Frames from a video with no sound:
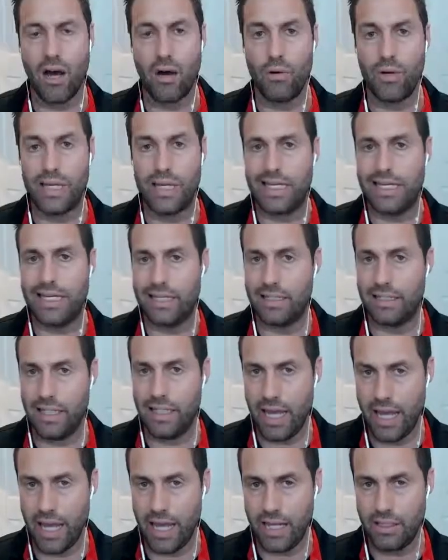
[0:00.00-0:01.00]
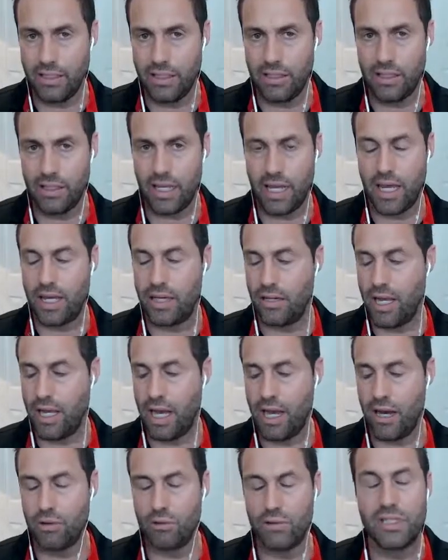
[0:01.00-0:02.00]
intent and
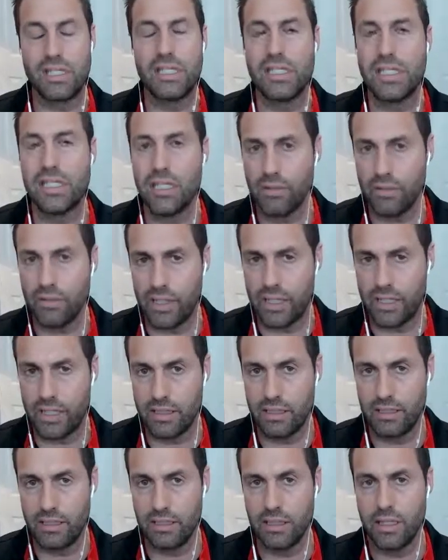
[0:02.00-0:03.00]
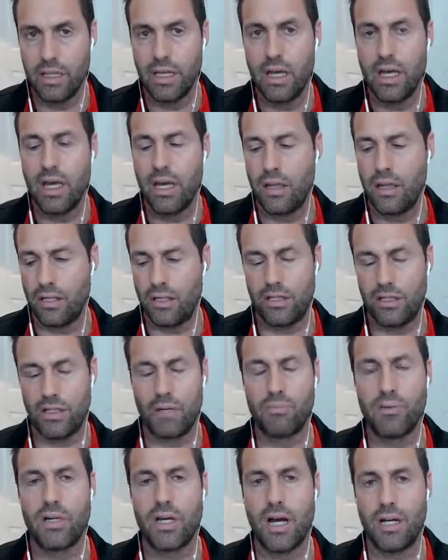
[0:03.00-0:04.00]
how serious the
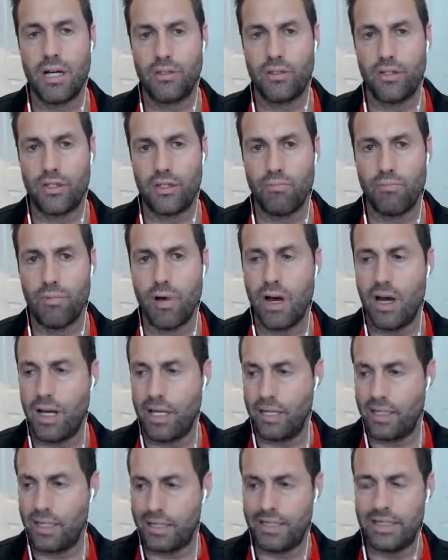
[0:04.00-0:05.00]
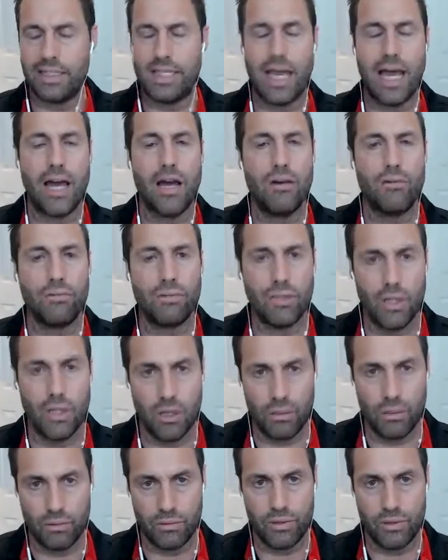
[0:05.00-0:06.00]
subconscious mind
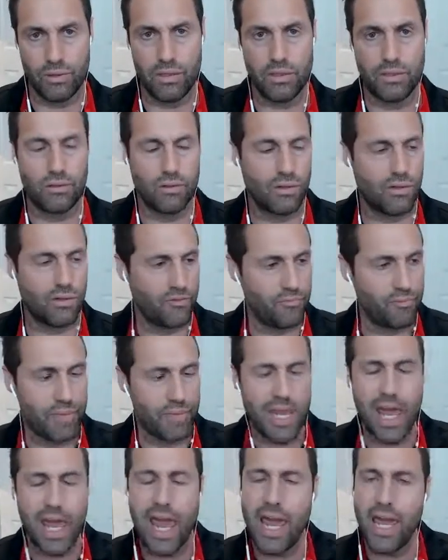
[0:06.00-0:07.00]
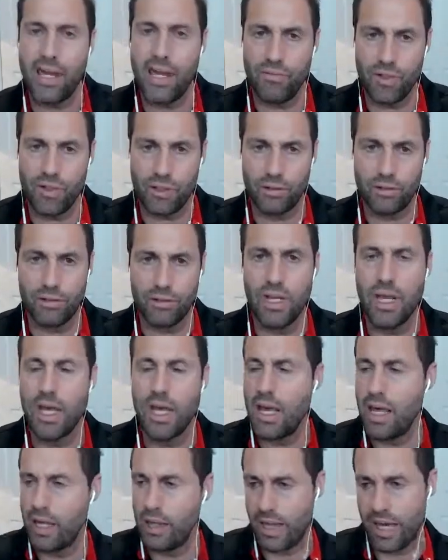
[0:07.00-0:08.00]
downloads sort of behaviors
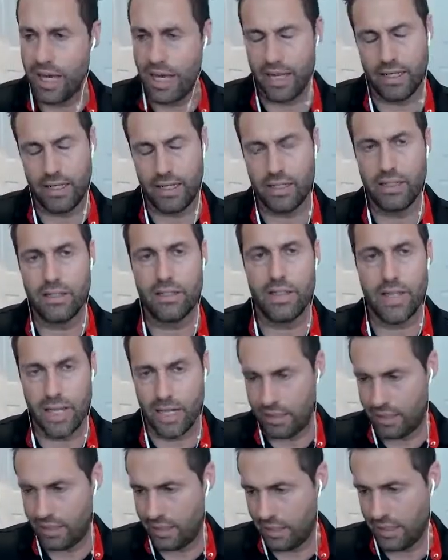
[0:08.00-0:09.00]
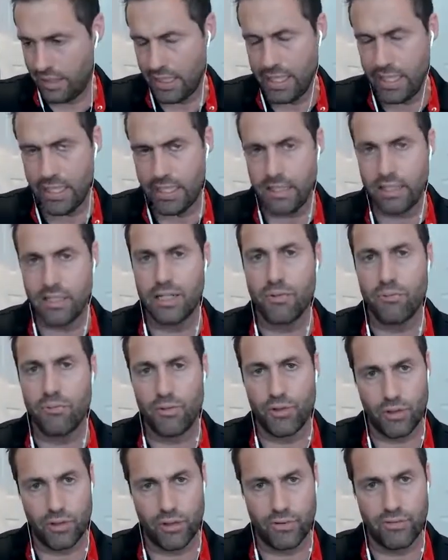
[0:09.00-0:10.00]
that it sees and
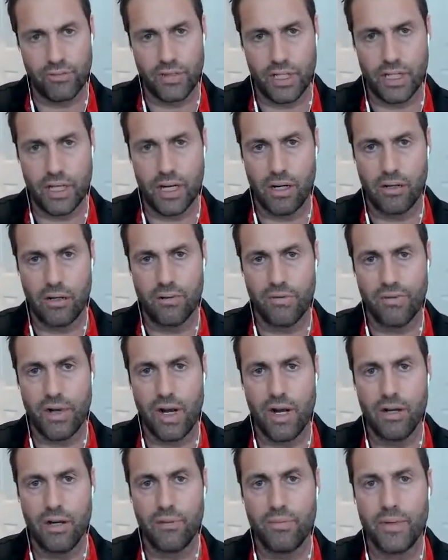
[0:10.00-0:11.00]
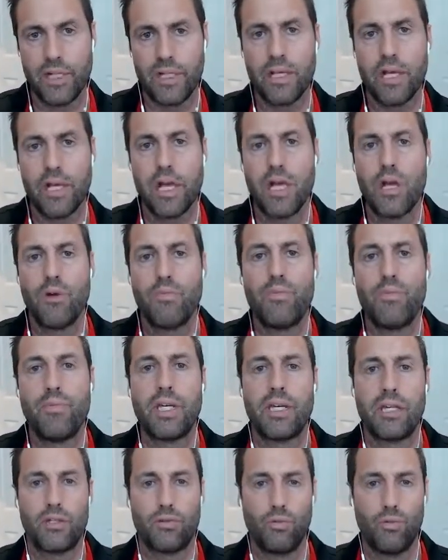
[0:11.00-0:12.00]
observes in our environment,
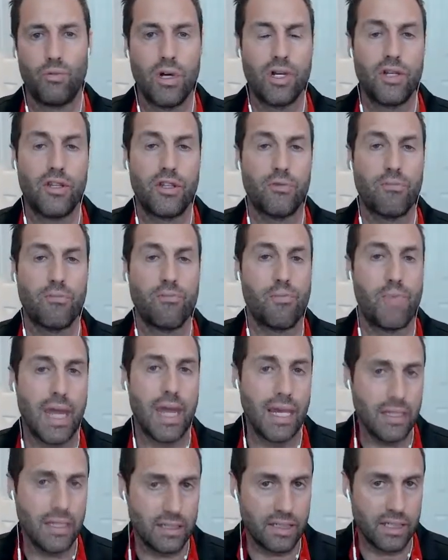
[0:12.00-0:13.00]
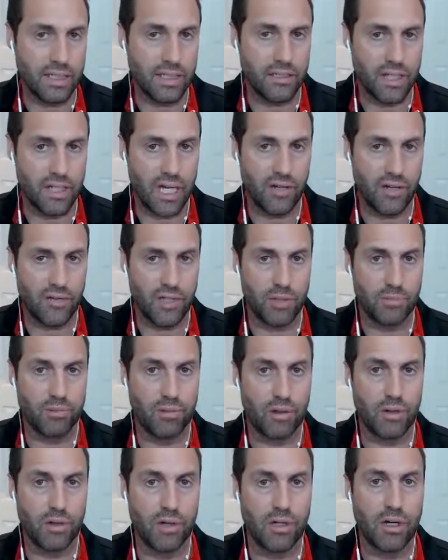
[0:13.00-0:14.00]
because one of the basic safety
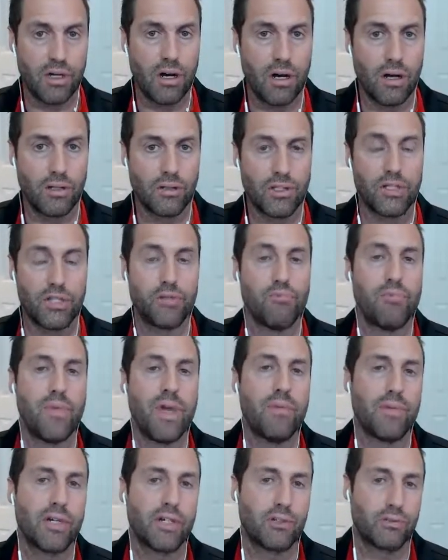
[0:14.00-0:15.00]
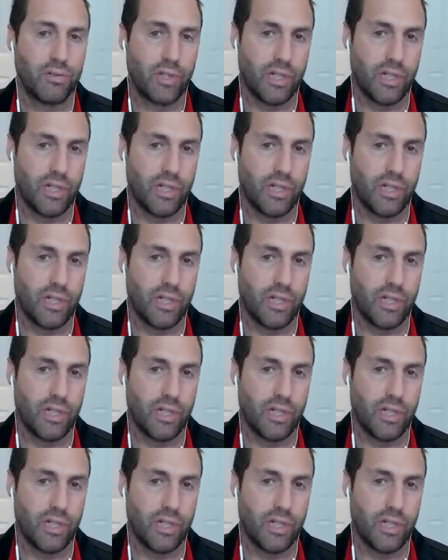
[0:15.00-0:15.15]
protocols is mimicry.